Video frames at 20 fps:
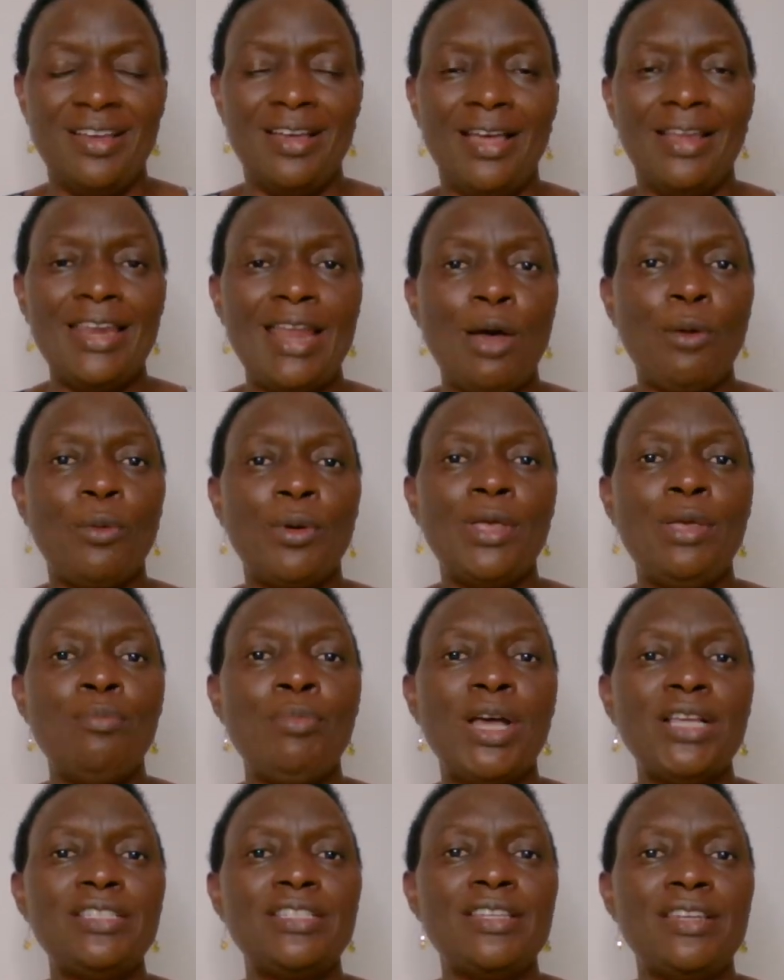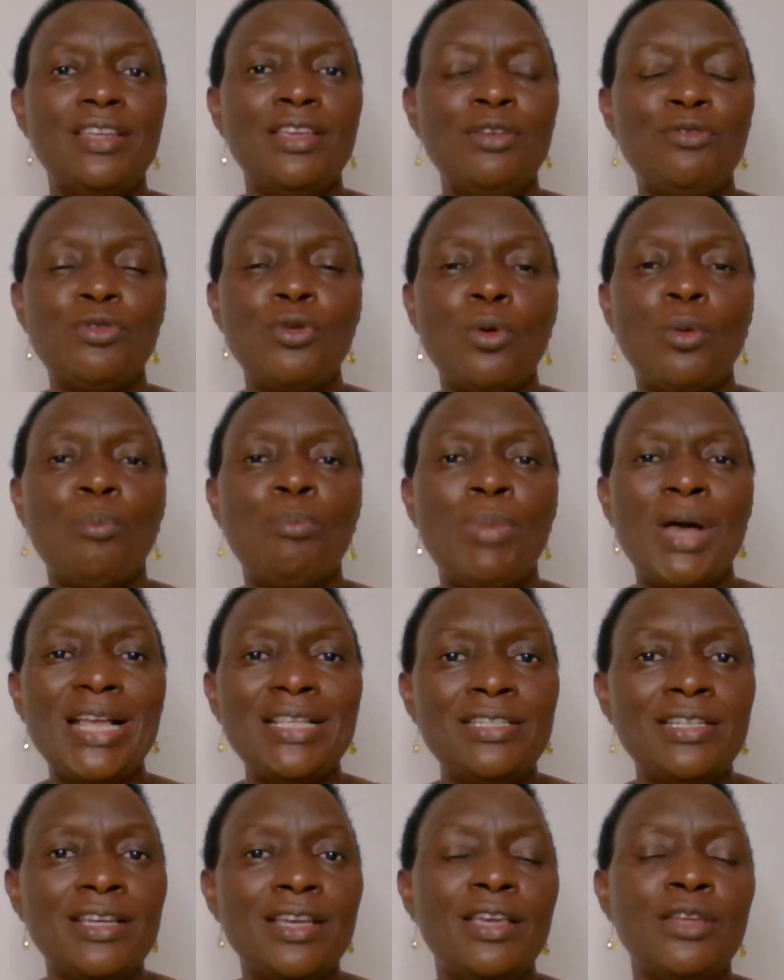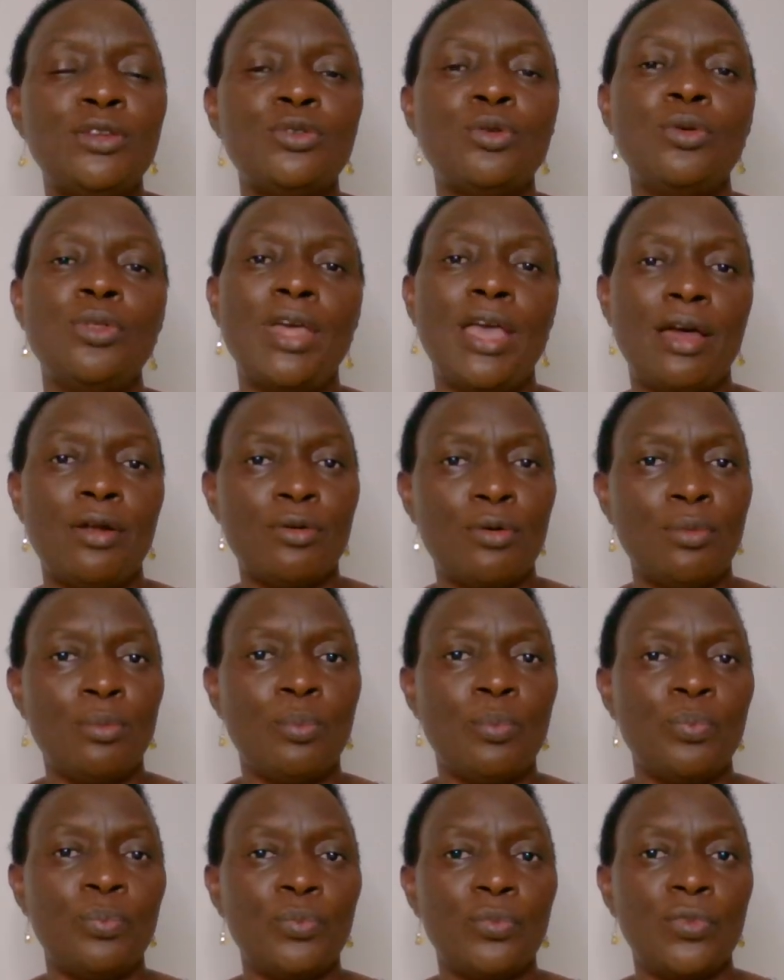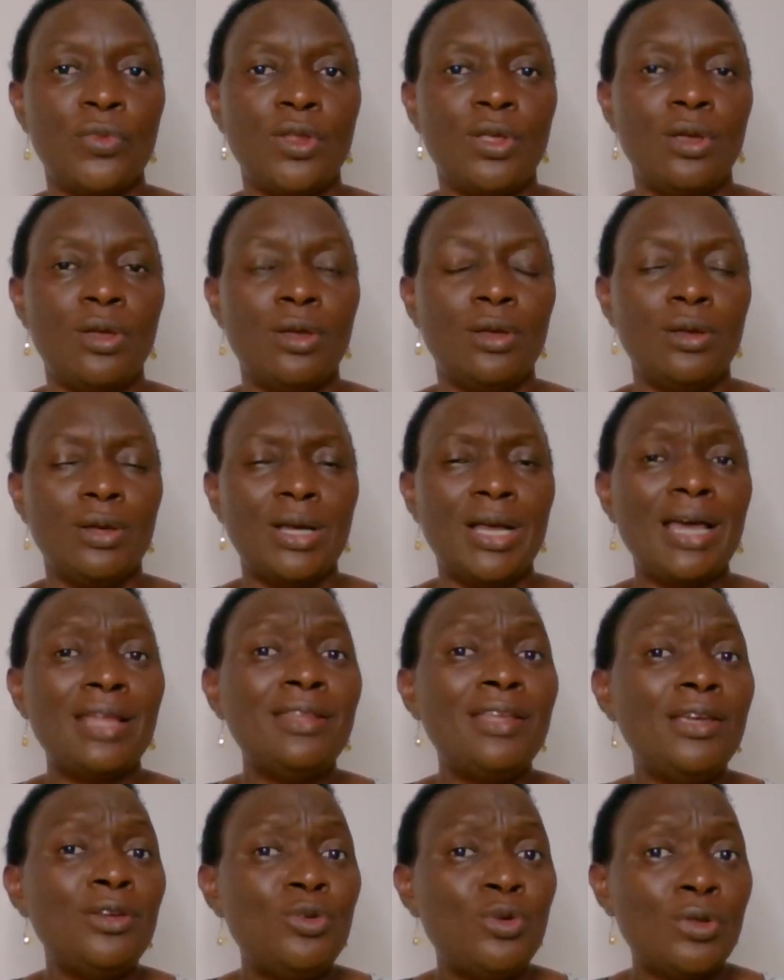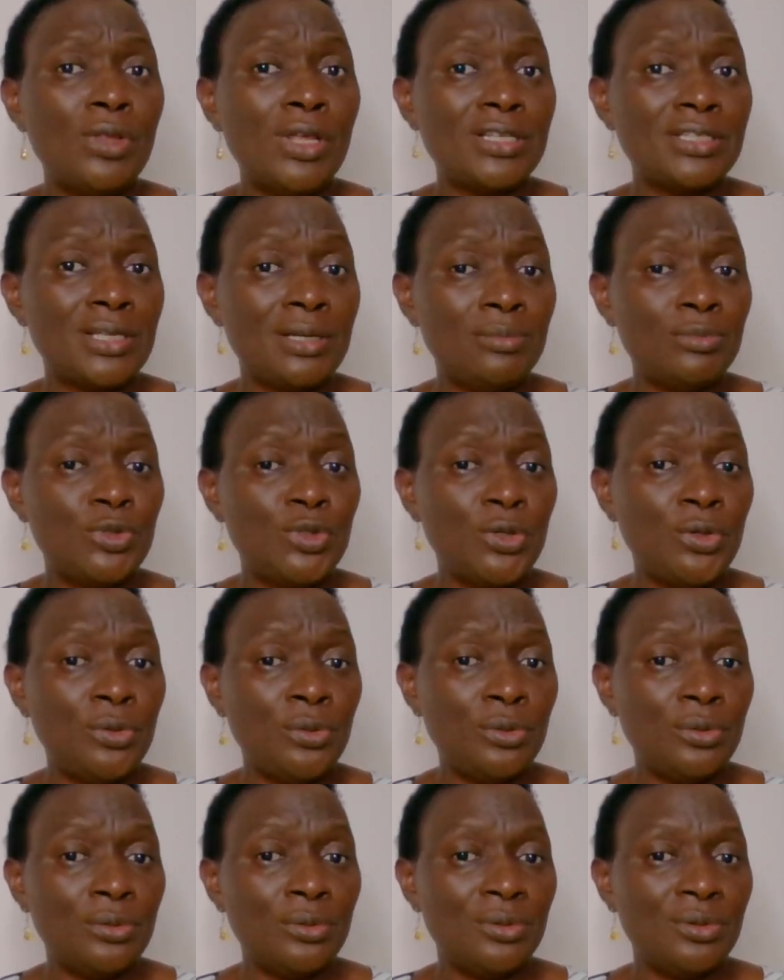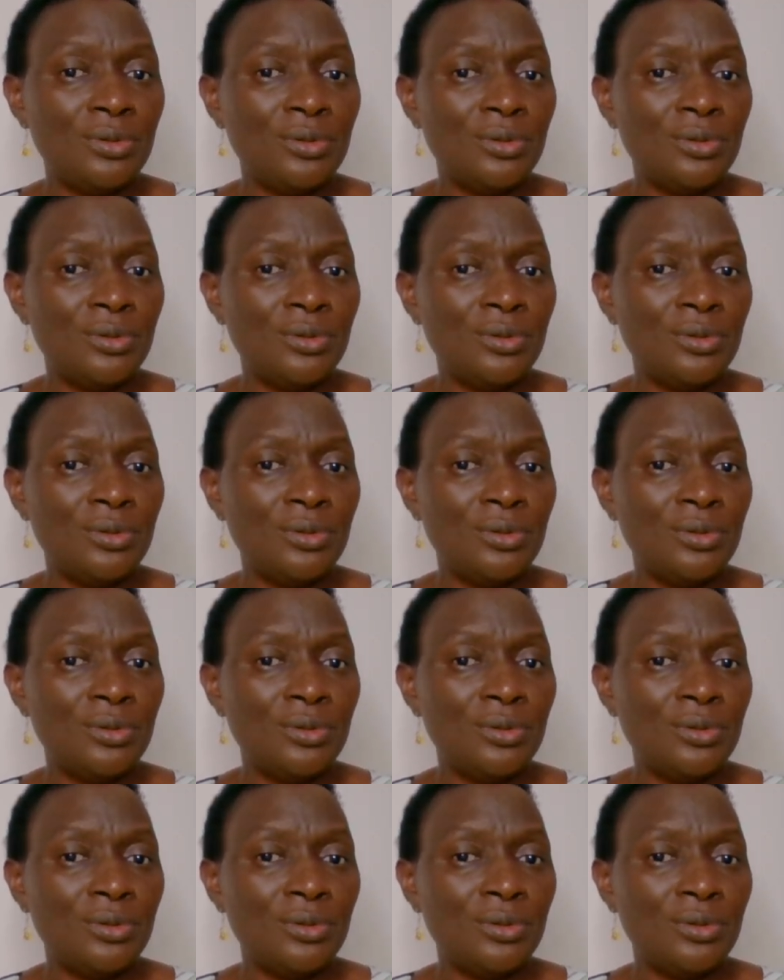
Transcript: Now, imagine if you're barging into their room. Can they do the same to you?